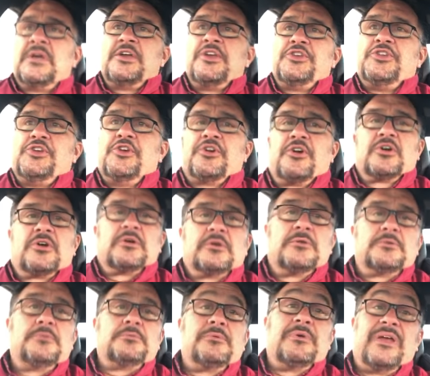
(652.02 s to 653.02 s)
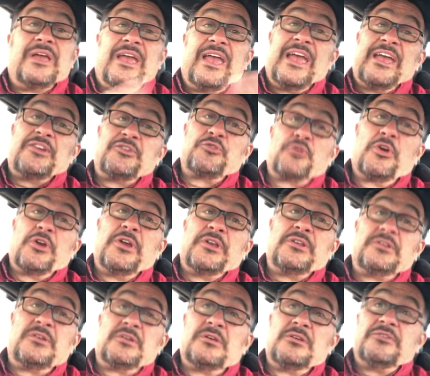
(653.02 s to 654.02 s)
your
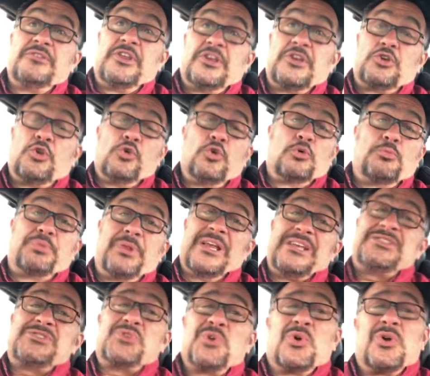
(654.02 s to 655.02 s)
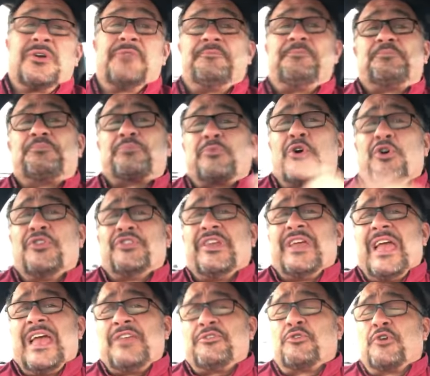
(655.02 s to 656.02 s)
Android, the Google Play Store or
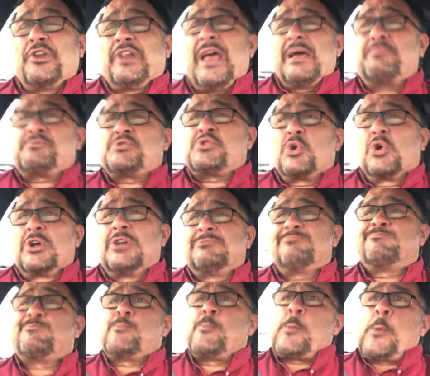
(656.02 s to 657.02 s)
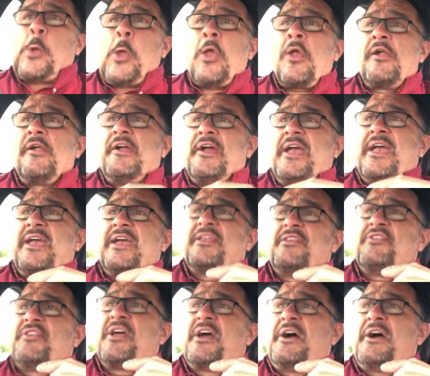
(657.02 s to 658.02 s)
the Android App Store, and